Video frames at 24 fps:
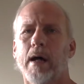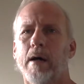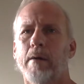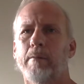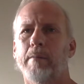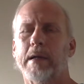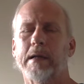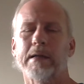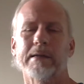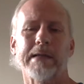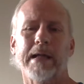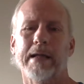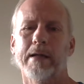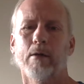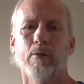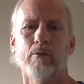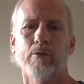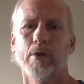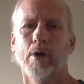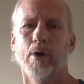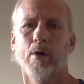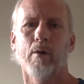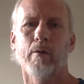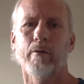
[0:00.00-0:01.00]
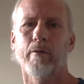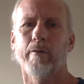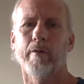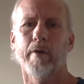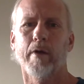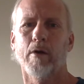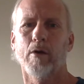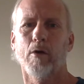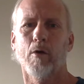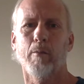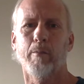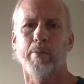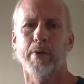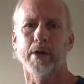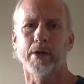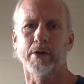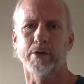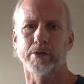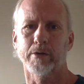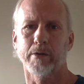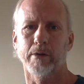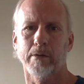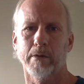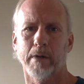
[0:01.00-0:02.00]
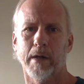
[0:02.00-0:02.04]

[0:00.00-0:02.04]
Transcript: because I don't know their whole picture.